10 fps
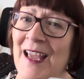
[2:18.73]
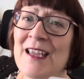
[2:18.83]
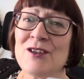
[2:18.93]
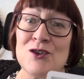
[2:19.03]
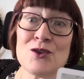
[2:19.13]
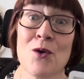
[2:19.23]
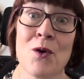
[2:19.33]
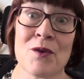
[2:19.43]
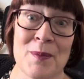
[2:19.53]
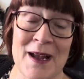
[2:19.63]

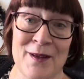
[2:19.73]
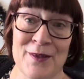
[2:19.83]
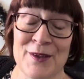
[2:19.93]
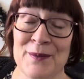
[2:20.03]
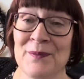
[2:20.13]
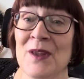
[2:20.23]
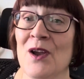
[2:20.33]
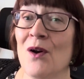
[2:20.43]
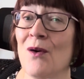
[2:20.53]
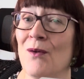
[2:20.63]
sure about them,
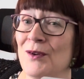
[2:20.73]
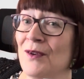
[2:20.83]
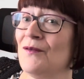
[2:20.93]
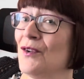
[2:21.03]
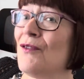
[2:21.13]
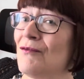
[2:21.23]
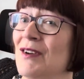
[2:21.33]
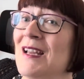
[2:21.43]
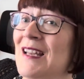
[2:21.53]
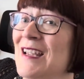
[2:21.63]
or you've not
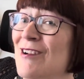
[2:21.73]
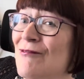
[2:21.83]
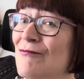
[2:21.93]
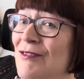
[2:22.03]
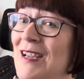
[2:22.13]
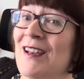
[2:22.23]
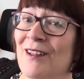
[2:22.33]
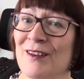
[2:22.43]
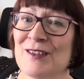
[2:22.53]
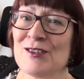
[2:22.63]
really
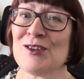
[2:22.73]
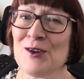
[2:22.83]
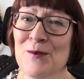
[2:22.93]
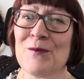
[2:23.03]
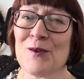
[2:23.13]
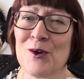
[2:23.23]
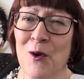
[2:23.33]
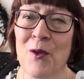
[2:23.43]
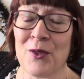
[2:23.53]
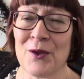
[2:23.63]
realised you've
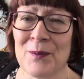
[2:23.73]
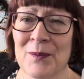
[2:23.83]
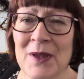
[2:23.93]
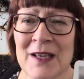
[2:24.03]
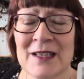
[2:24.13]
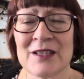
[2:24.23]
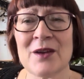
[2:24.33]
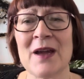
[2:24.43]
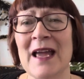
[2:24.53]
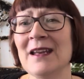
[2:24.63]
got them.
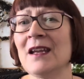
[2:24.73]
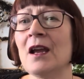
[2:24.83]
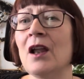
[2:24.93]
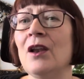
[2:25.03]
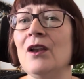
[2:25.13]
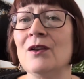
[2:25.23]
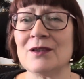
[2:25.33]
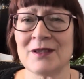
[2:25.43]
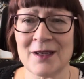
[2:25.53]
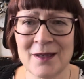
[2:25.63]
So any
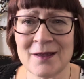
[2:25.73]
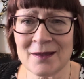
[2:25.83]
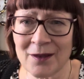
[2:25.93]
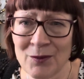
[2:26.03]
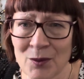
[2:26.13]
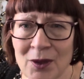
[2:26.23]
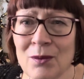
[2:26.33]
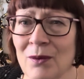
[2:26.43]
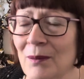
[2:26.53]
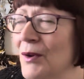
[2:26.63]
losses, if you want to
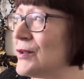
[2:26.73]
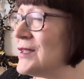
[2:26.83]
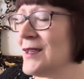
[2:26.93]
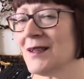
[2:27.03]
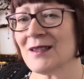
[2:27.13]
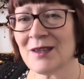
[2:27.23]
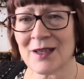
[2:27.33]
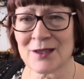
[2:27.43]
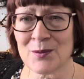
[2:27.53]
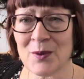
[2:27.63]
call them losses
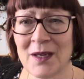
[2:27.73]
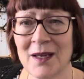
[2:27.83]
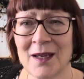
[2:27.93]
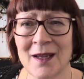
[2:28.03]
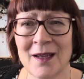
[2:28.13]
this week,